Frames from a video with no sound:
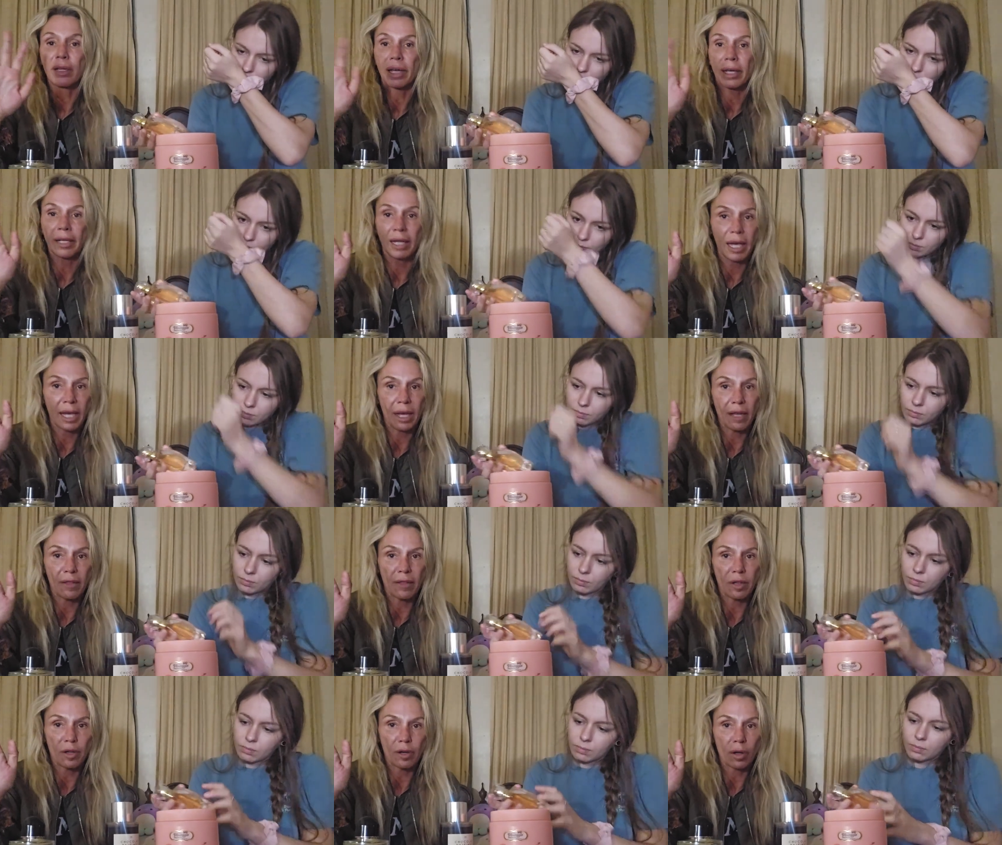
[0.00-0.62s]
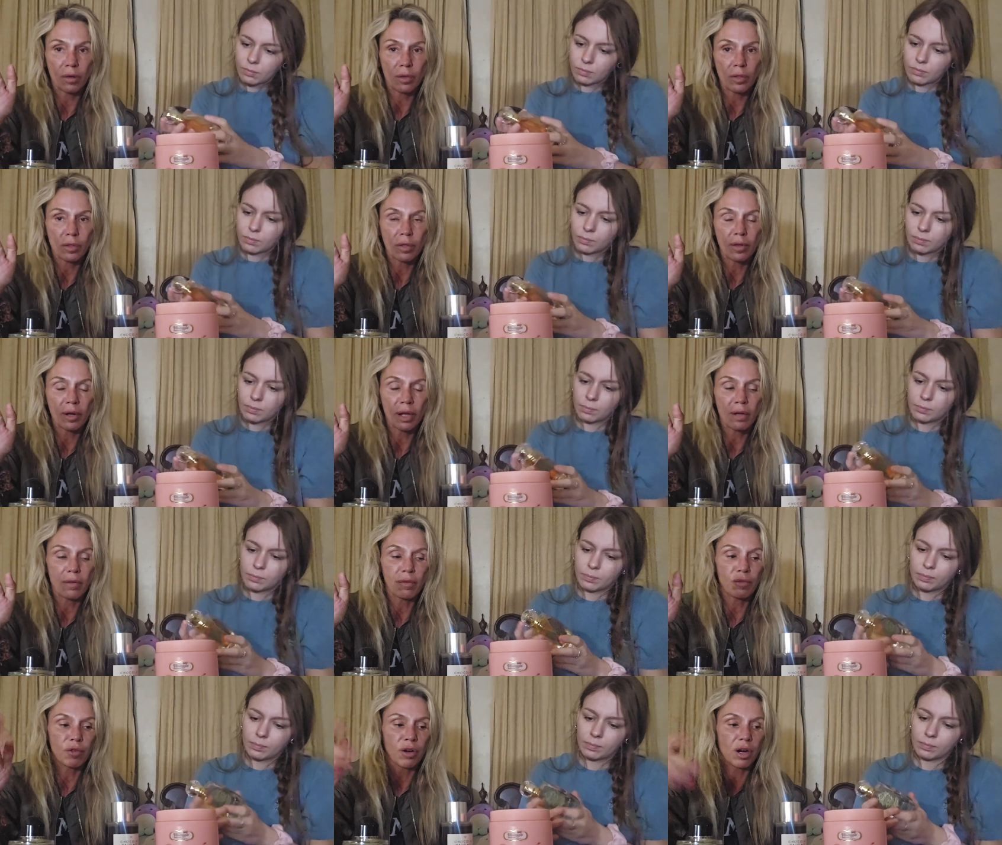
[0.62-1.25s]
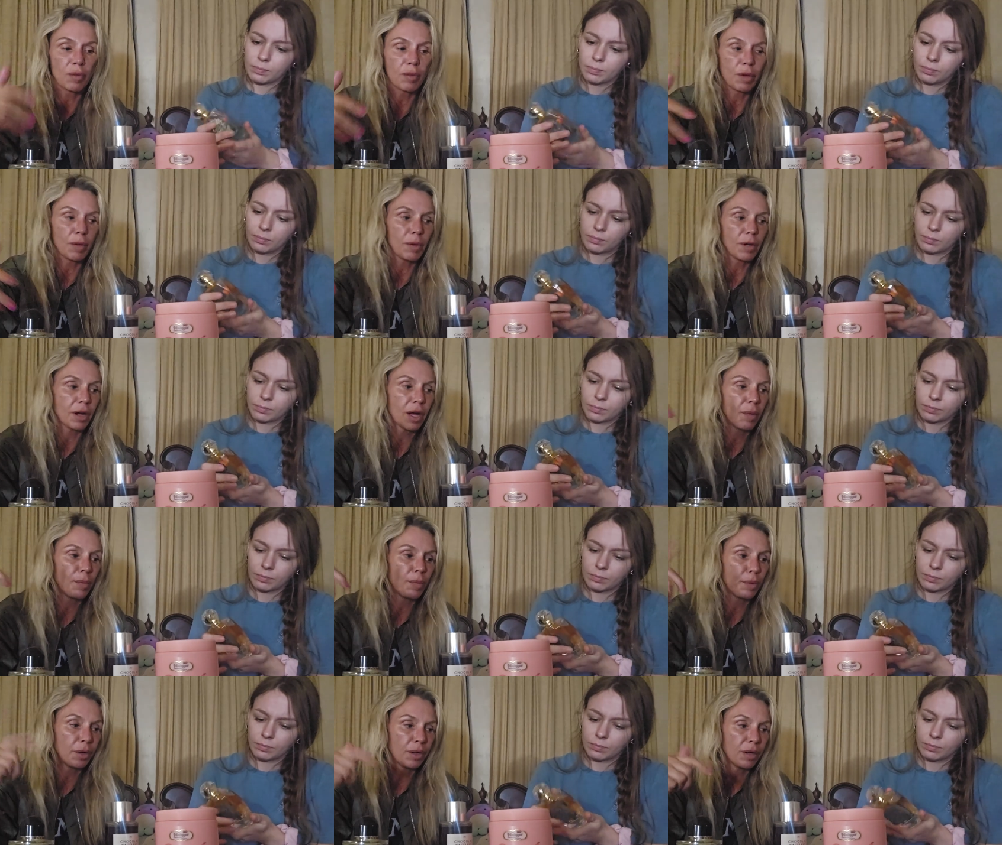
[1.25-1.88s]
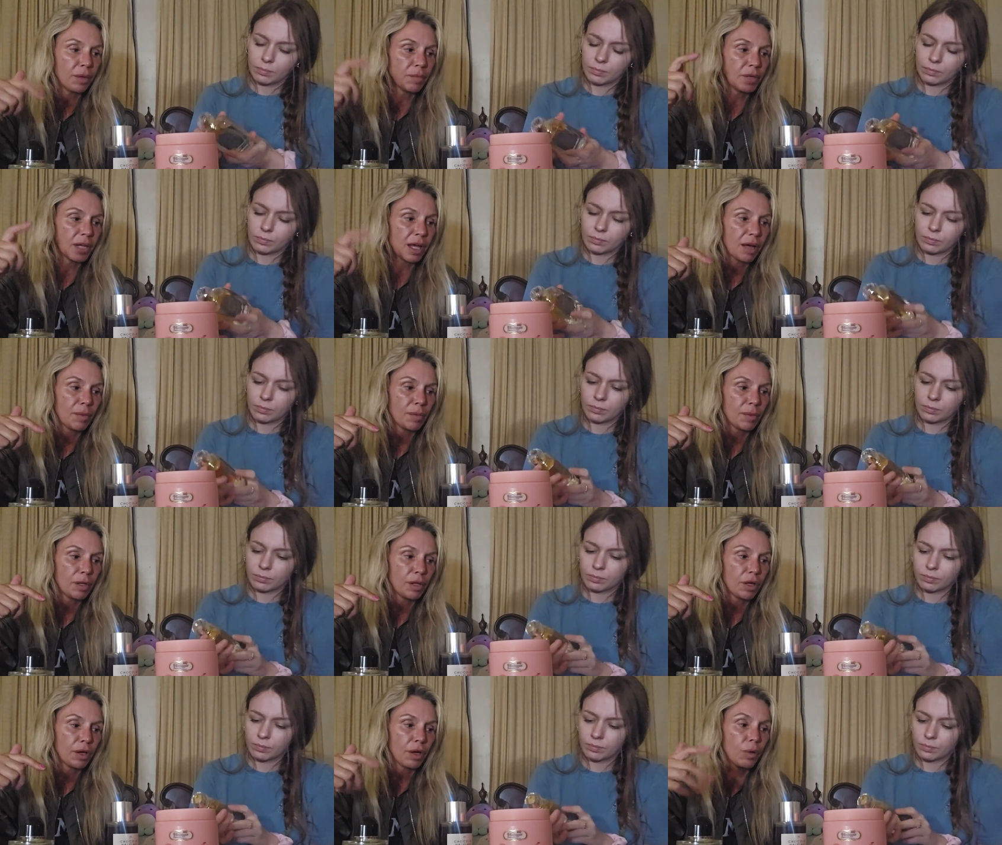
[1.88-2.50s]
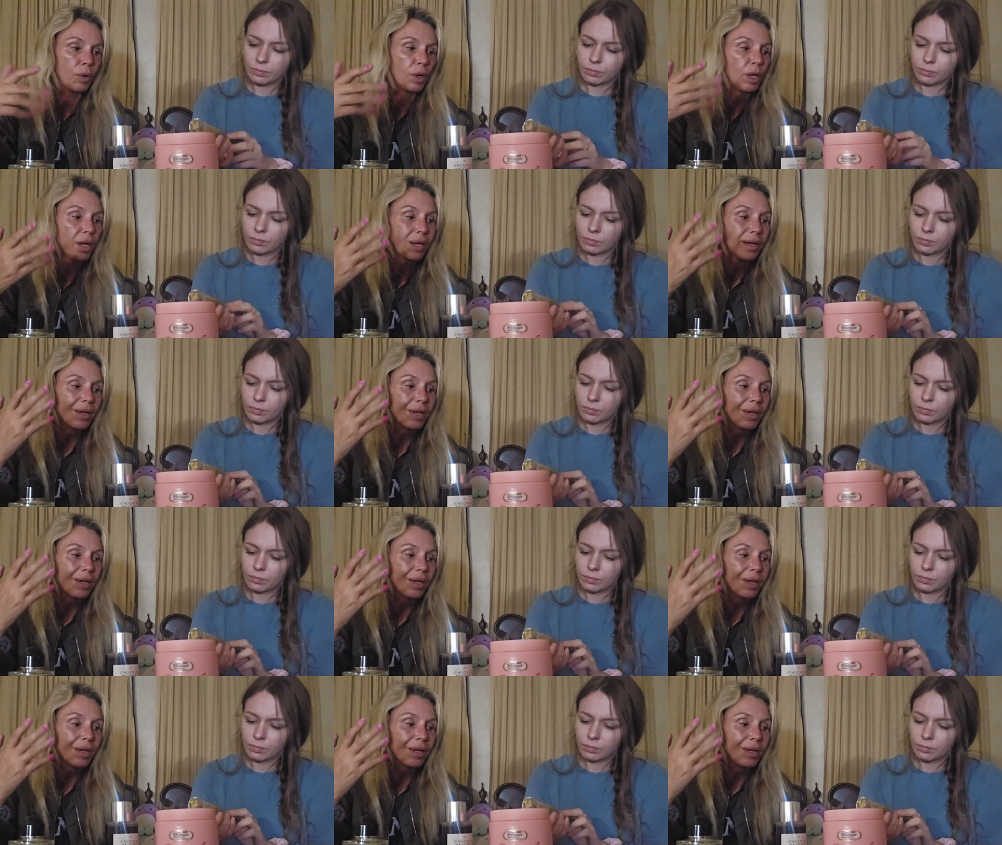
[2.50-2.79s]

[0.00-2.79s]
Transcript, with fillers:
Speaker 1: again, the notes are not in front of me, but I'll put them down below